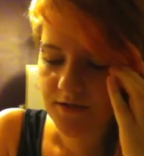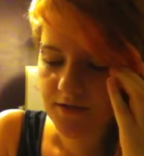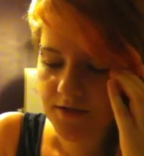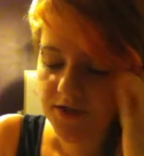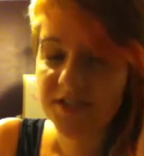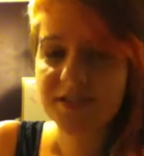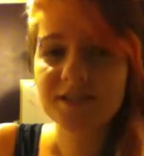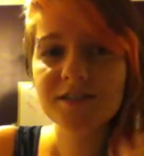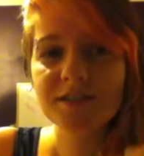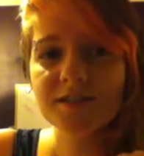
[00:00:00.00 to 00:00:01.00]

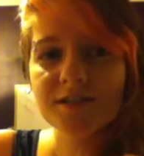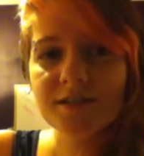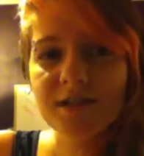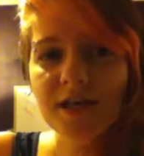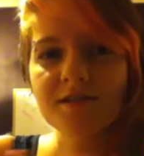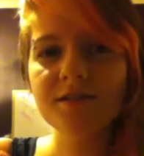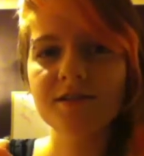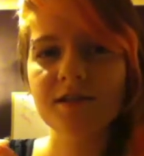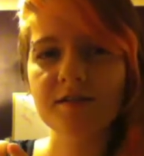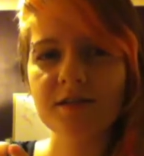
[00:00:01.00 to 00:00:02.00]
said
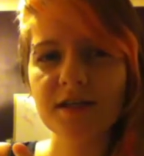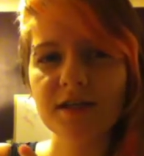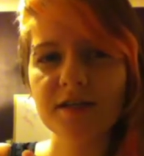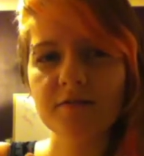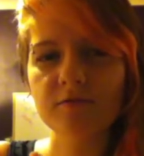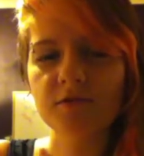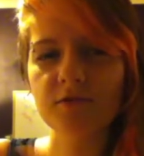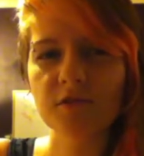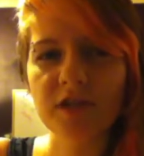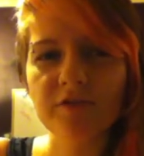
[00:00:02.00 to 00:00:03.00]
something that was
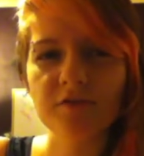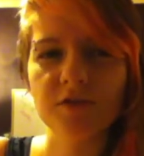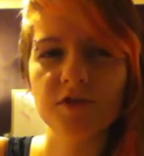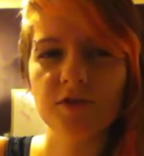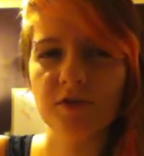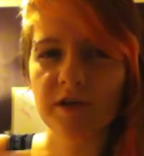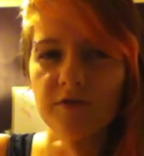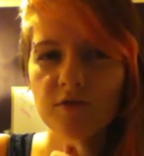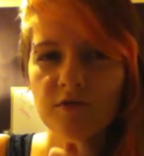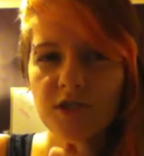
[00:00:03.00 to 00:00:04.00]
so different to what I
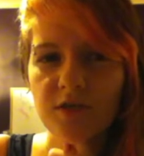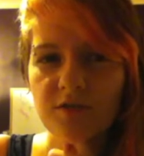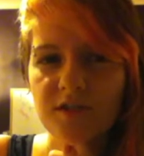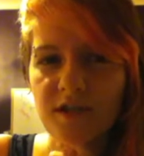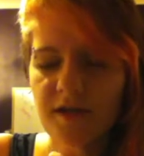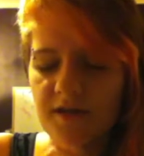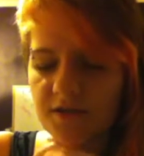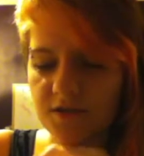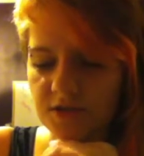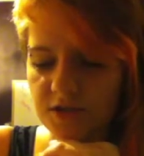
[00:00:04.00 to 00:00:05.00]
thought she would say.
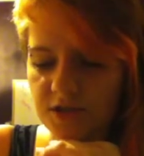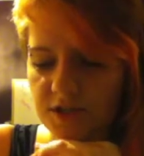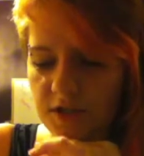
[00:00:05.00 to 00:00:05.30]
She